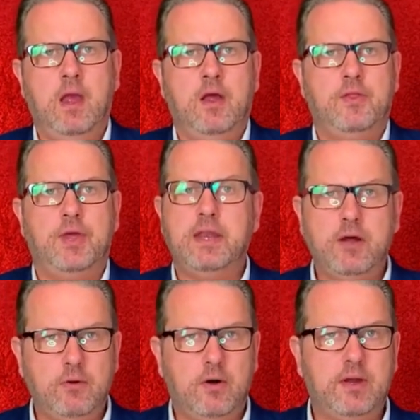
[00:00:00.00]
There are
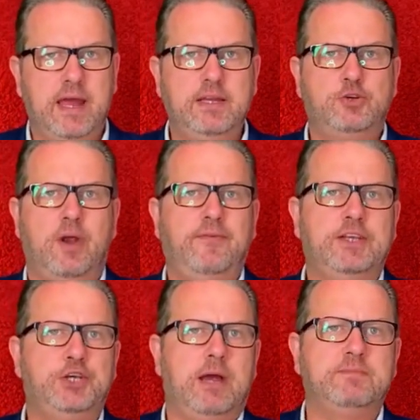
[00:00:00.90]
no longer any traffic
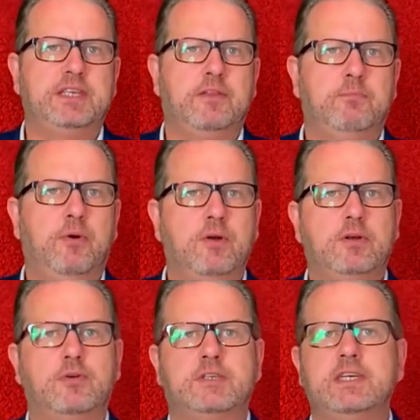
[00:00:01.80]
jams at the border
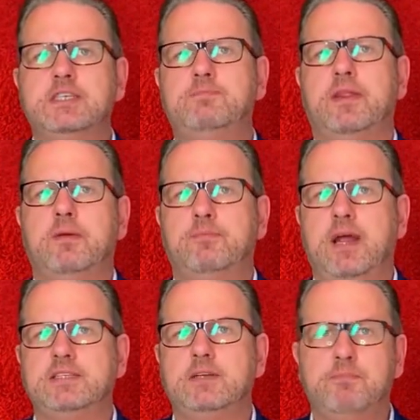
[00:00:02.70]
crossings, but the
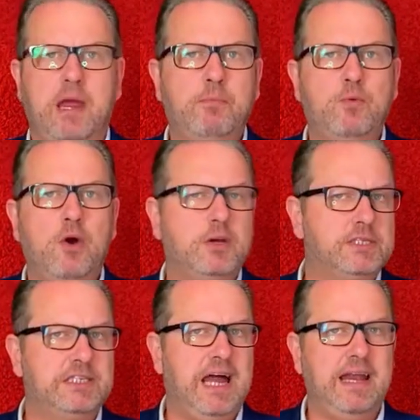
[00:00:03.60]
Brexit paperwork
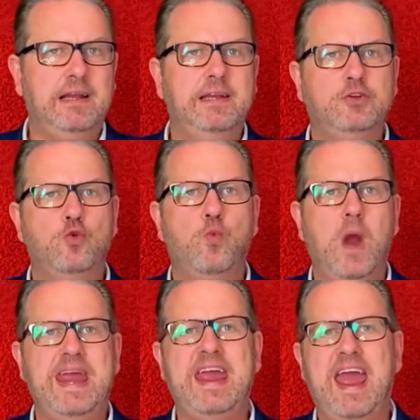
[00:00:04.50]
is likely to
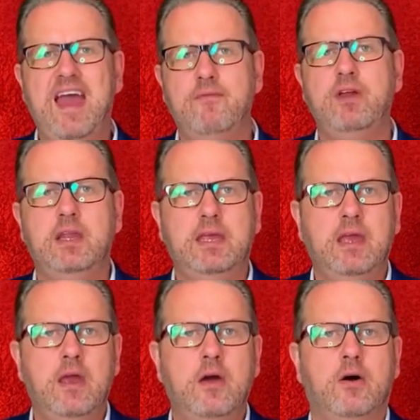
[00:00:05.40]
weigh heavily
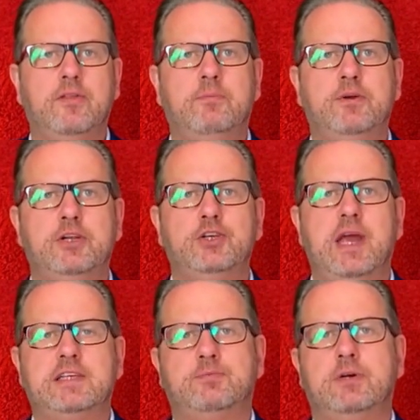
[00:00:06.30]
on the British
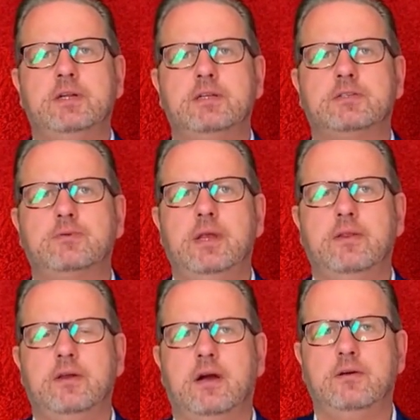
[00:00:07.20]
export industry in
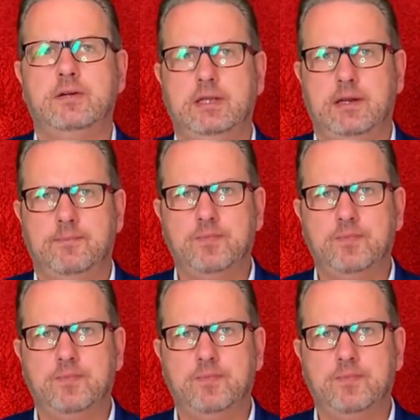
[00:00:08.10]
the current year.